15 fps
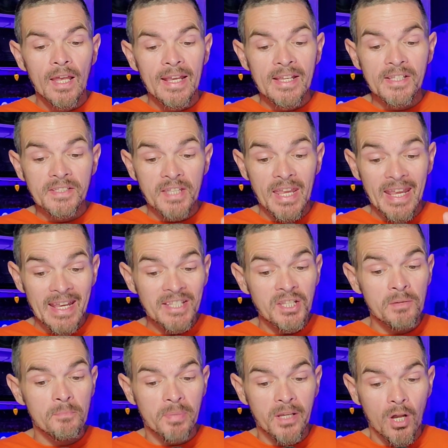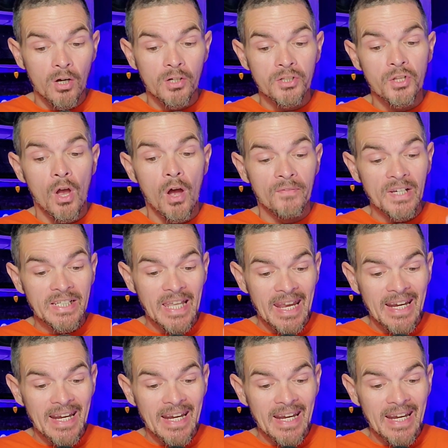isn't because of an